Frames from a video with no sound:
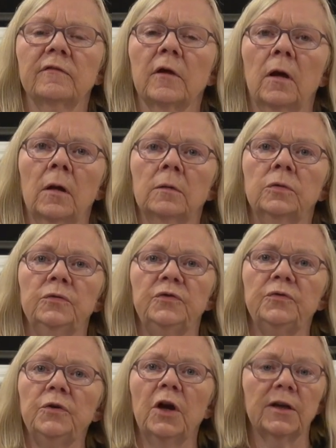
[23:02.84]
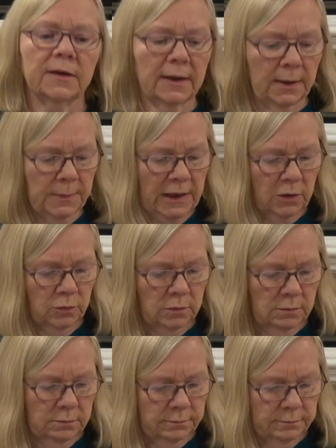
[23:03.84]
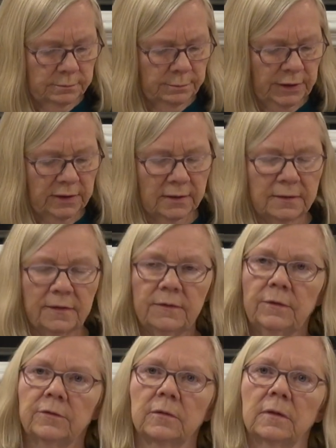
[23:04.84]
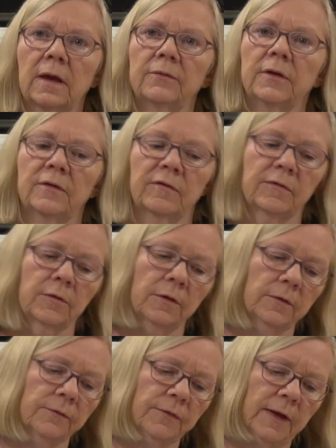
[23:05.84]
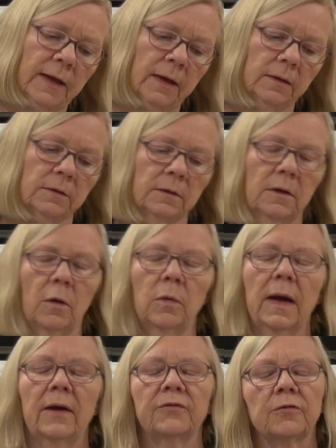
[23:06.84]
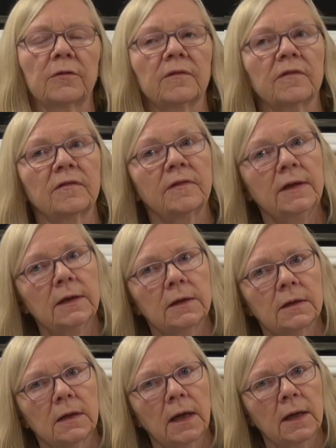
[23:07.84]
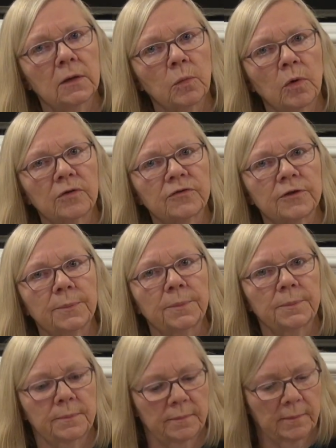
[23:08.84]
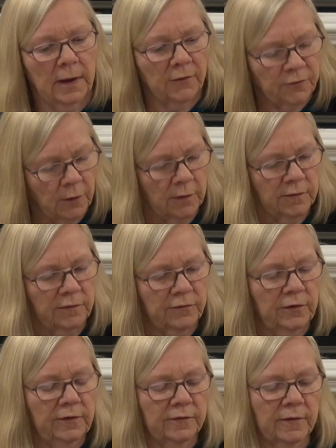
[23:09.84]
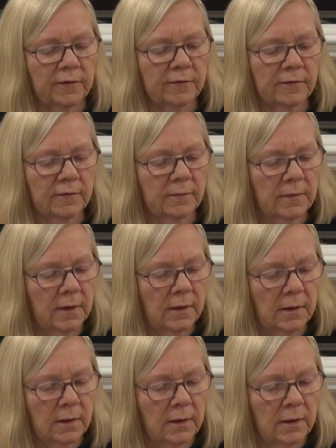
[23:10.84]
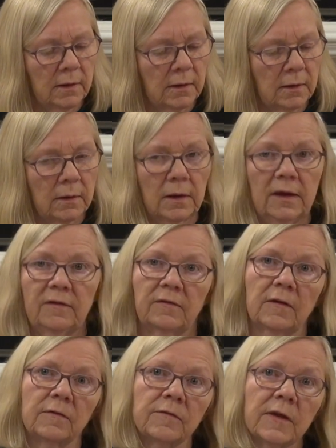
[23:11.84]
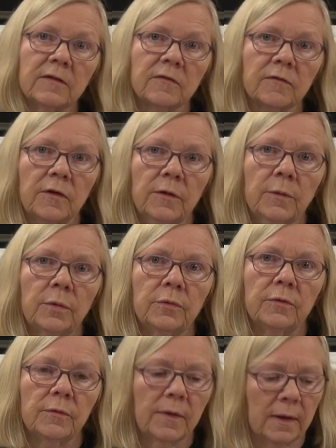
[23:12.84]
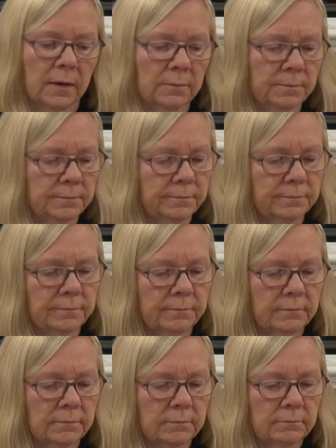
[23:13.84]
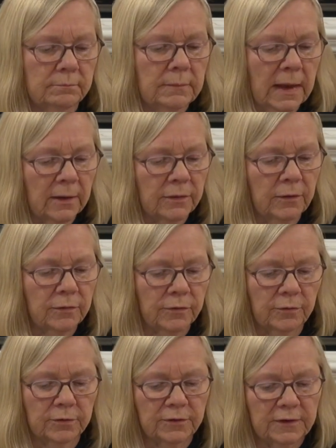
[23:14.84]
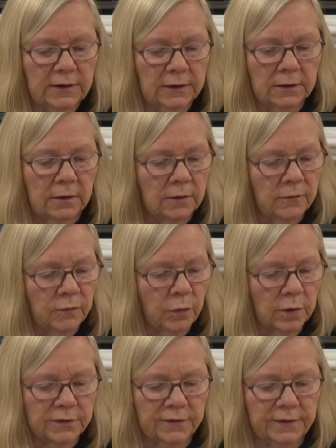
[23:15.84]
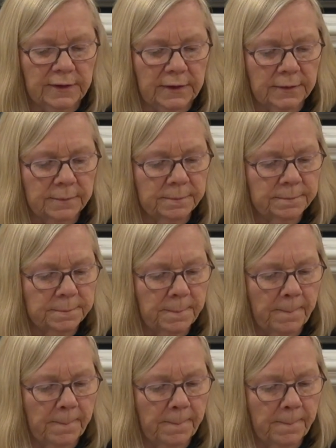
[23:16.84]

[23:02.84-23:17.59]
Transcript: to all who do not come out, but continue to love and serve and go after and seek and worship a false Jesus. He says this to you who do that. Matthew thirteen fourteen.